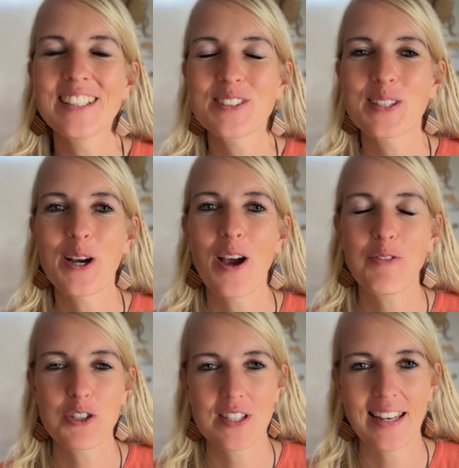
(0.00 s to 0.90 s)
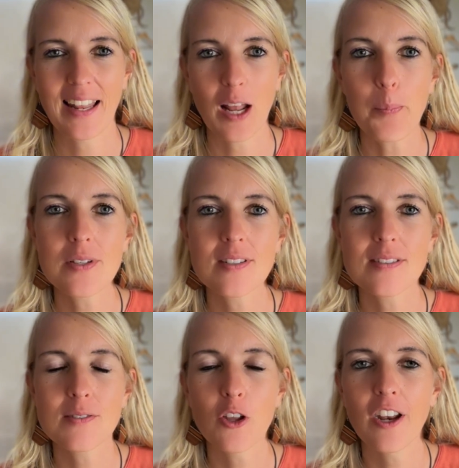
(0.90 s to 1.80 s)
So have you set that up in
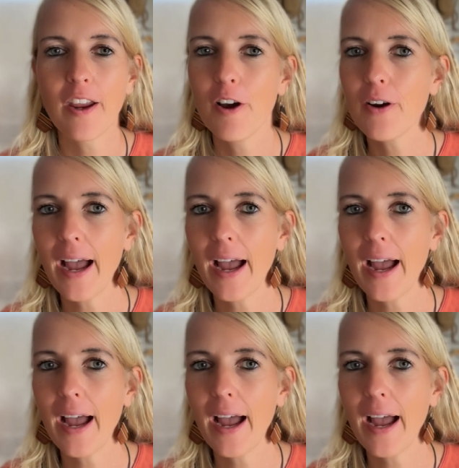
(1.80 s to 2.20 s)
System.io?